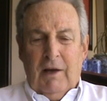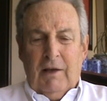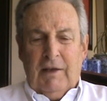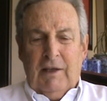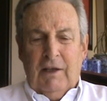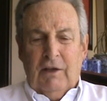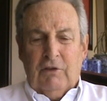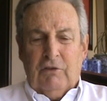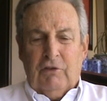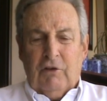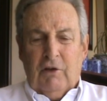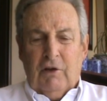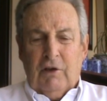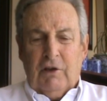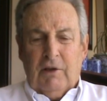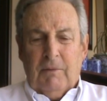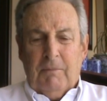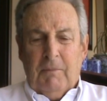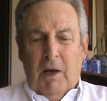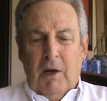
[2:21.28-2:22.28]
kilter
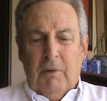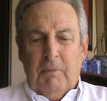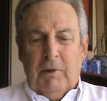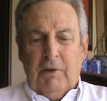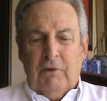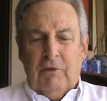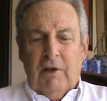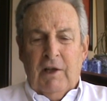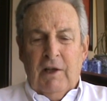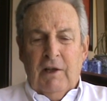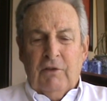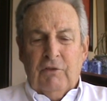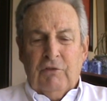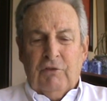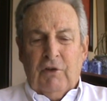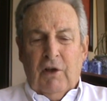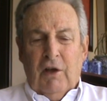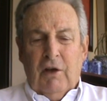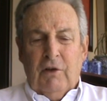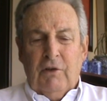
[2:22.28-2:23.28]
at the moment.
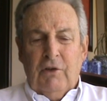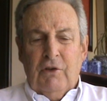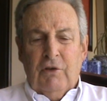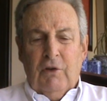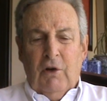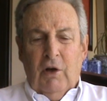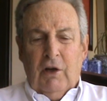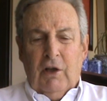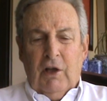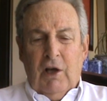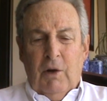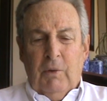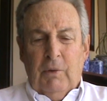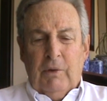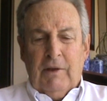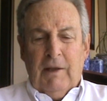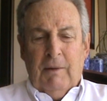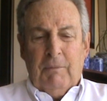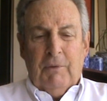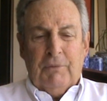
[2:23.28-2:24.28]
So you got to go
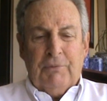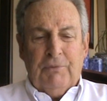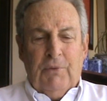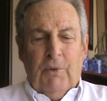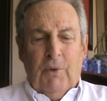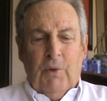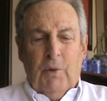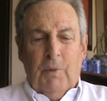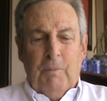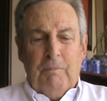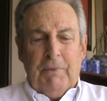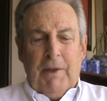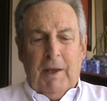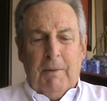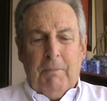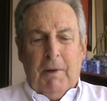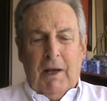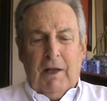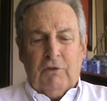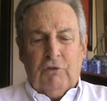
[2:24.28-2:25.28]
with number 4,
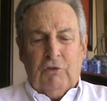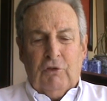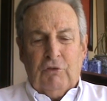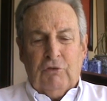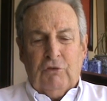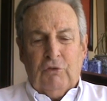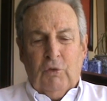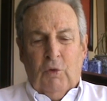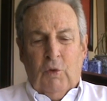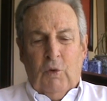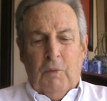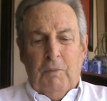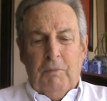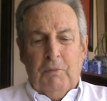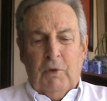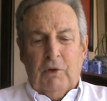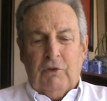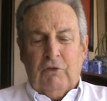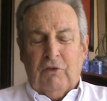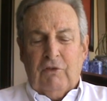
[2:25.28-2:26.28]
About to
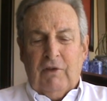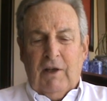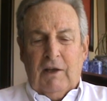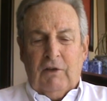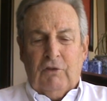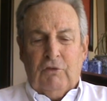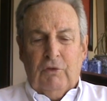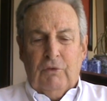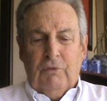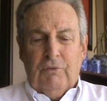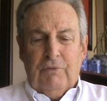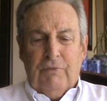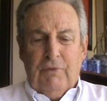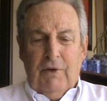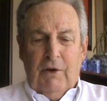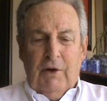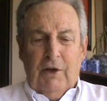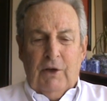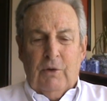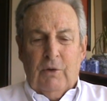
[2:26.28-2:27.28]
Storm, which has had 2
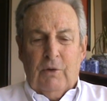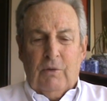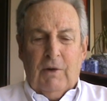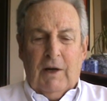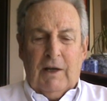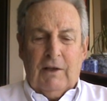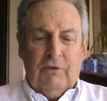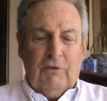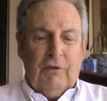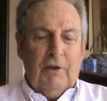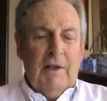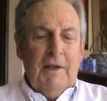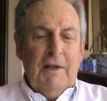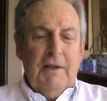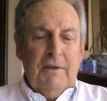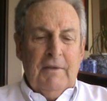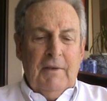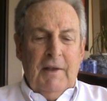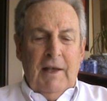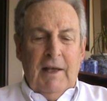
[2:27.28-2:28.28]
very good runs,
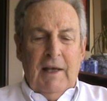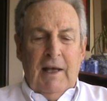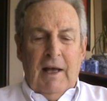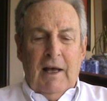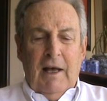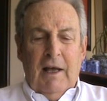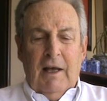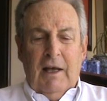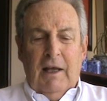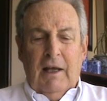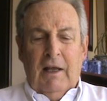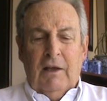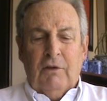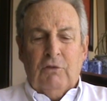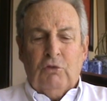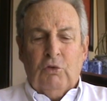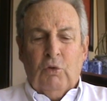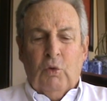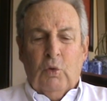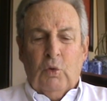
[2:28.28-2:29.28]

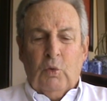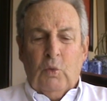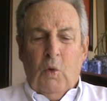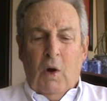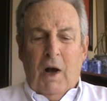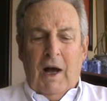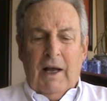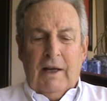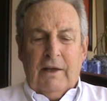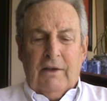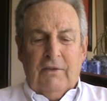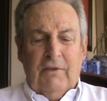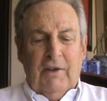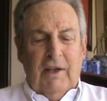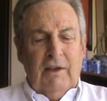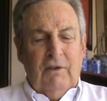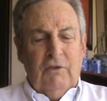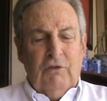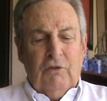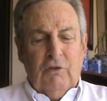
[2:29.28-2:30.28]
and drawn wide.
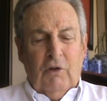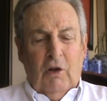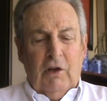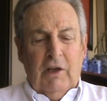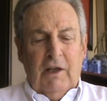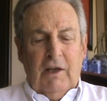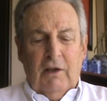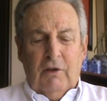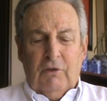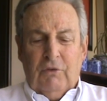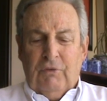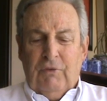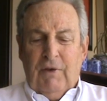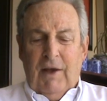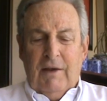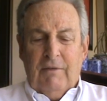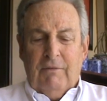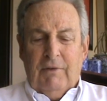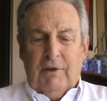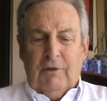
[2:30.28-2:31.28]
10's not in its
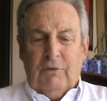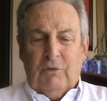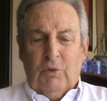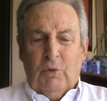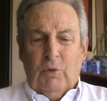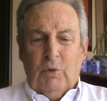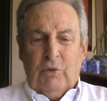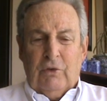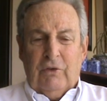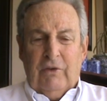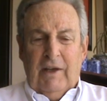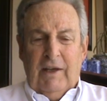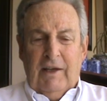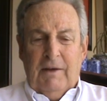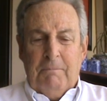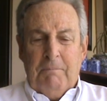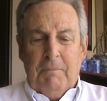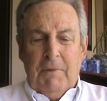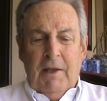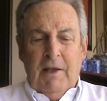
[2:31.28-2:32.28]
favour. Draw
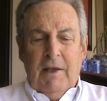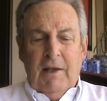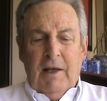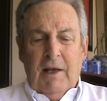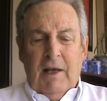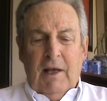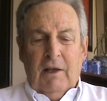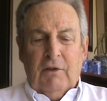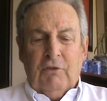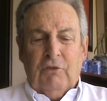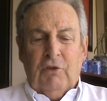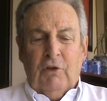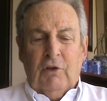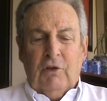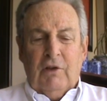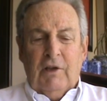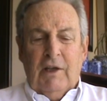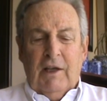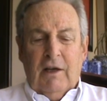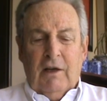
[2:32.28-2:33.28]
10
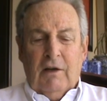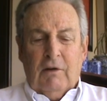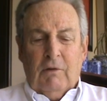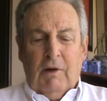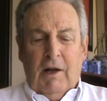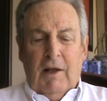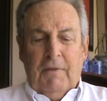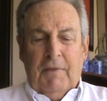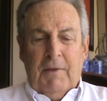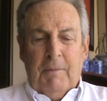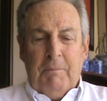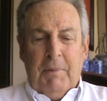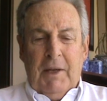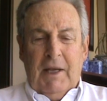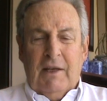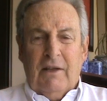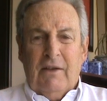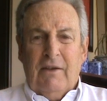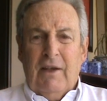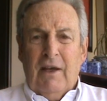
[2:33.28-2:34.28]
certainly around the
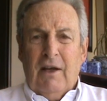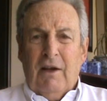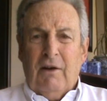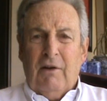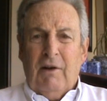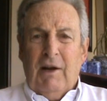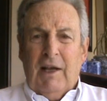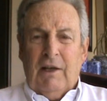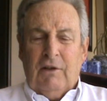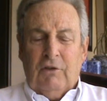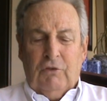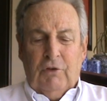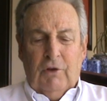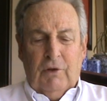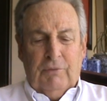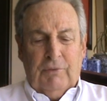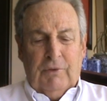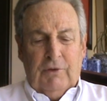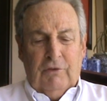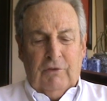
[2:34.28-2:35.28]
bend here at
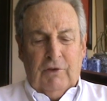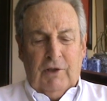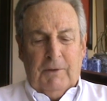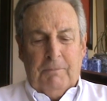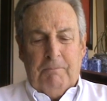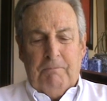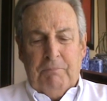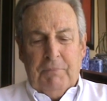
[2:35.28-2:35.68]
Turffontein.